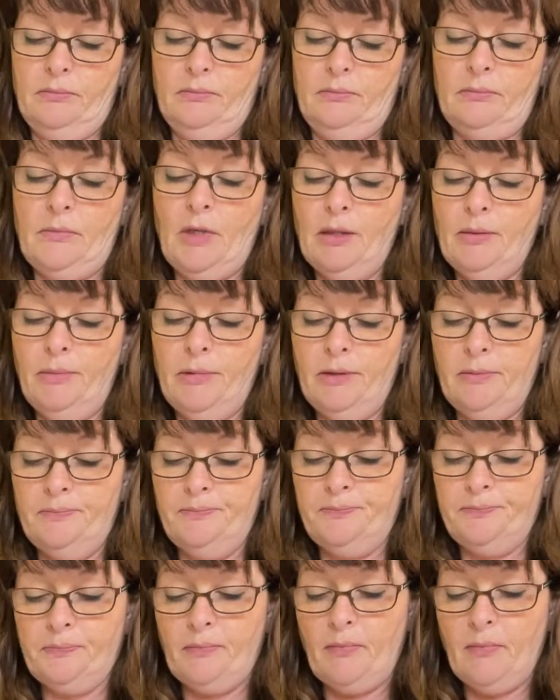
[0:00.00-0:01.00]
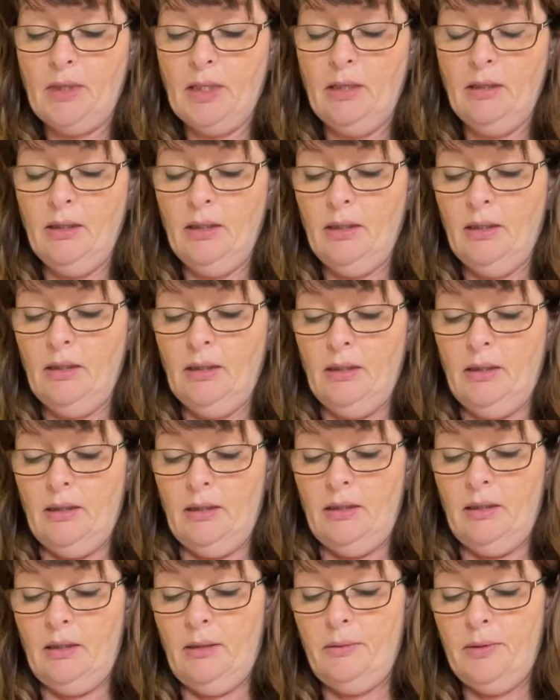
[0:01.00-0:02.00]
no I'm not,
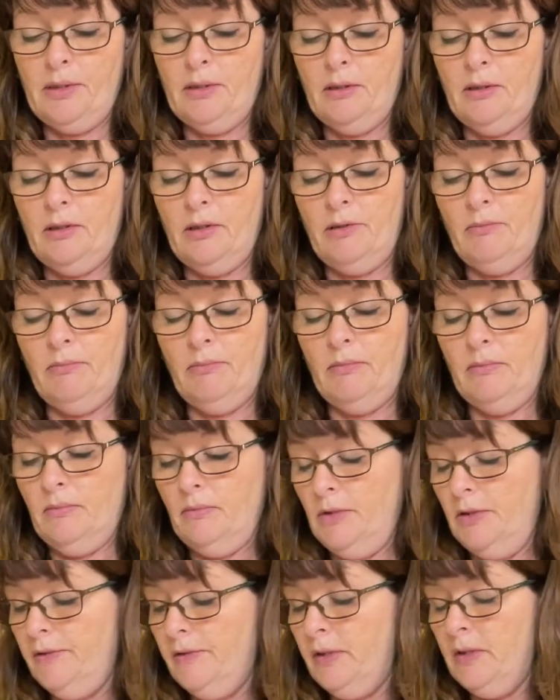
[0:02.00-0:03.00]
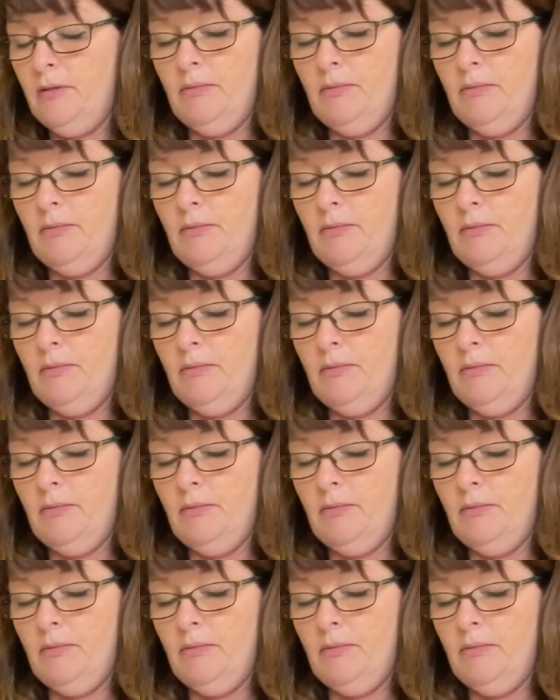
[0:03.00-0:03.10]
I was going to move